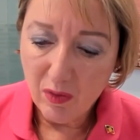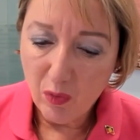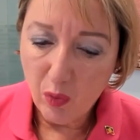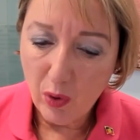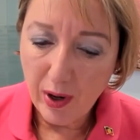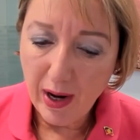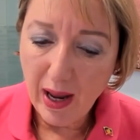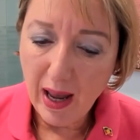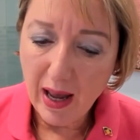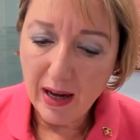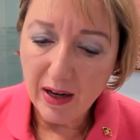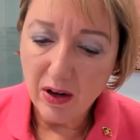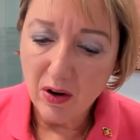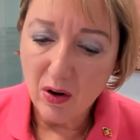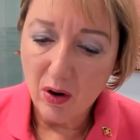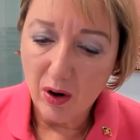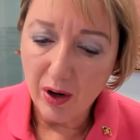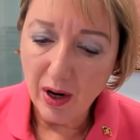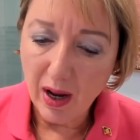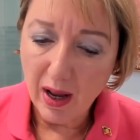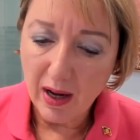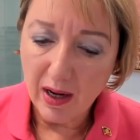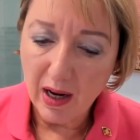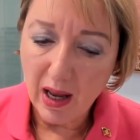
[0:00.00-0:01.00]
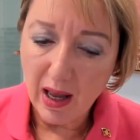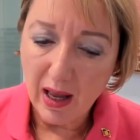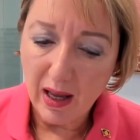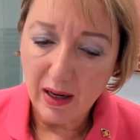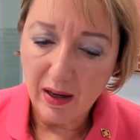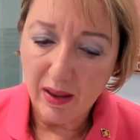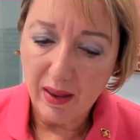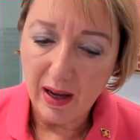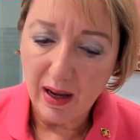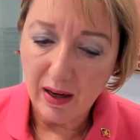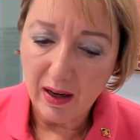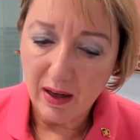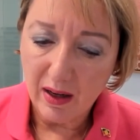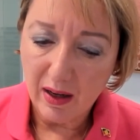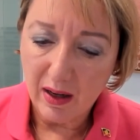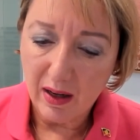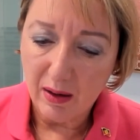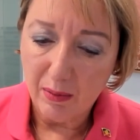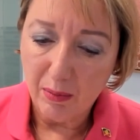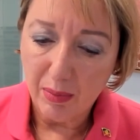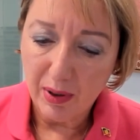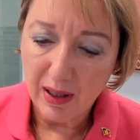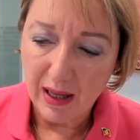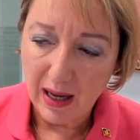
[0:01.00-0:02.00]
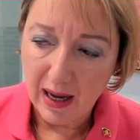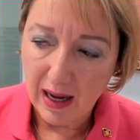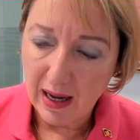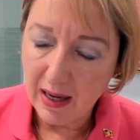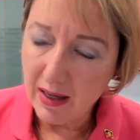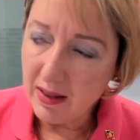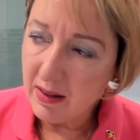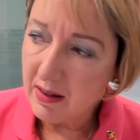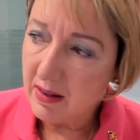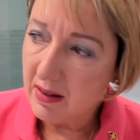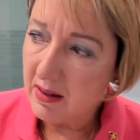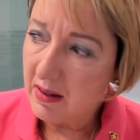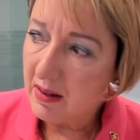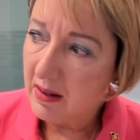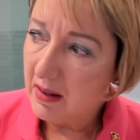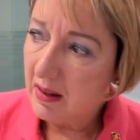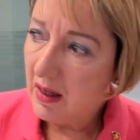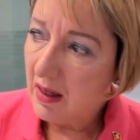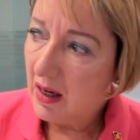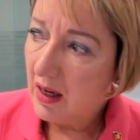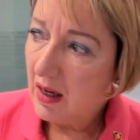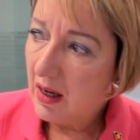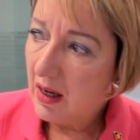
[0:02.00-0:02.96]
if we had not had that in place